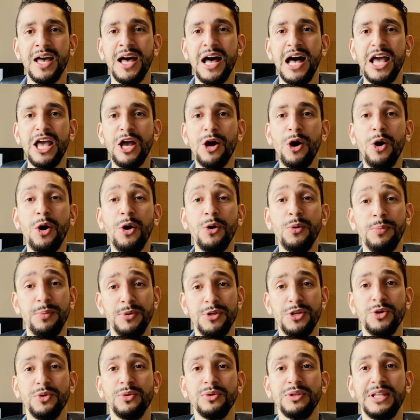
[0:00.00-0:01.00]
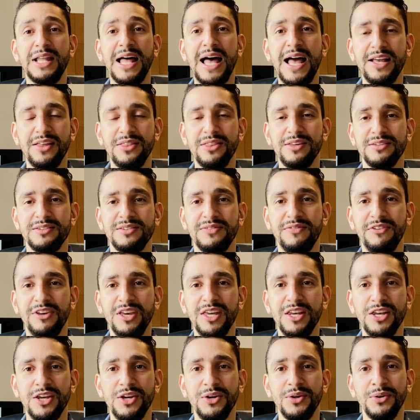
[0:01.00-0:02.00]
I hope you like this
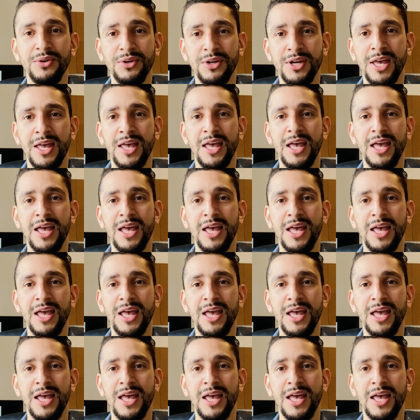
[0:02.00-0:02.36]
video.